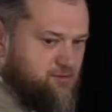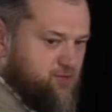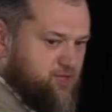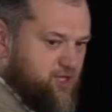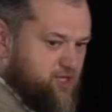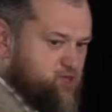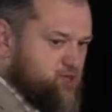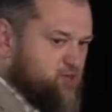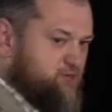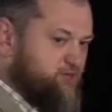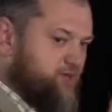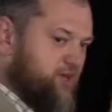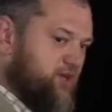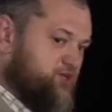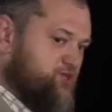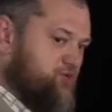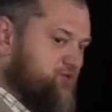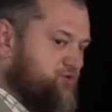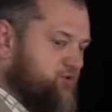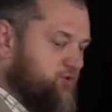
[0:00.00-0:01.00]
Okay, so
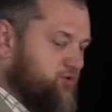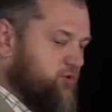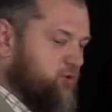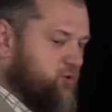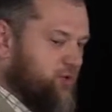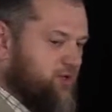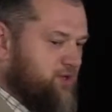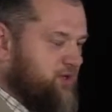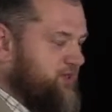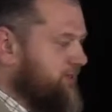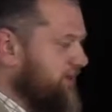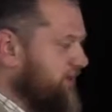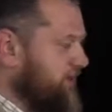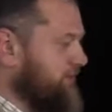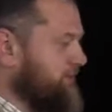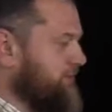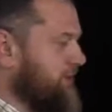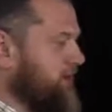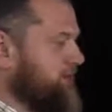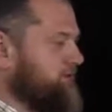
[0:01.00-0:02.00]
first of all, when you think
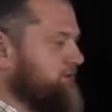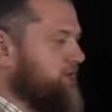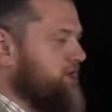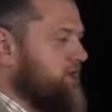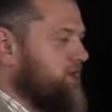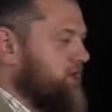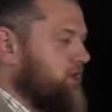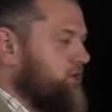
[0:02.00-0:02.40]
about